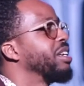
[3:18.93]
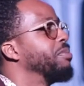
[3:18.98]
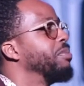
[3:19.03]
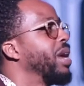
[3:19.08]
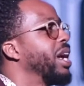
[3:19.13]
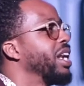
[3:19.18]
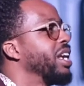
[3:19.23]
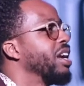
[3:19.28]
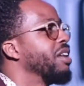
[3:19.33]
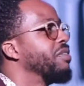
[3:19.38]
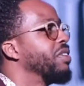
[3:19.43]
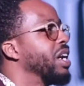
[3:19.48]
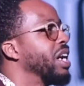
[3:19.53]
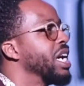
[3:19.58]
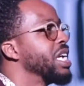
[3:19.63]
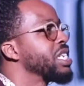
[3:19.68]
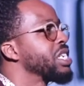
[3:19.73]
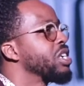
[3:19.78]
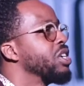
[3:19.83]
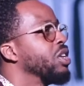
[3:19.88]
to many of
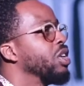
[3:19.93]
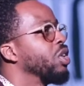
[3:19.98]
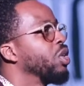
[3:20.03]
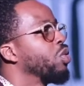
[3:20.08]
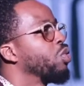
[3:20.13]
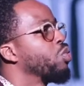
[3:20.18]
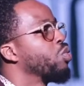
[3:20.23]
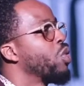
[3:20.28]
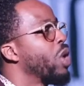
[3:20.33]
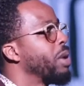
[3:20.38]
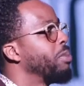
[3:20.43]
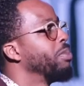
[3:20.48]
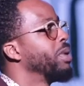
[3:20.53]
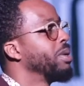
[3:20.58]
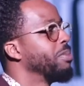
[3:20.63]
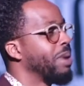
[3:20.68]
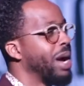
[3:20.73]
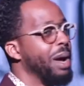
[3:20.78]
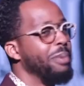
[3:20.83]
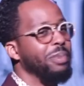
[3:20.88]
us, run
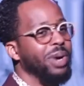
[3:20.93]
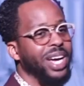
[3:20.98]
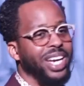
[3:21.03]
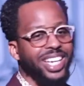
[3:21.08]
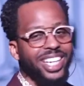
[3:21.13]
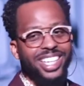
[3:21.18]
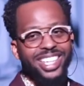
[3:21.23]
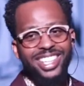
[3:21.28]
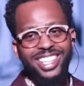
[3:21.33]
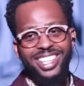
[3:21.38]
me my money.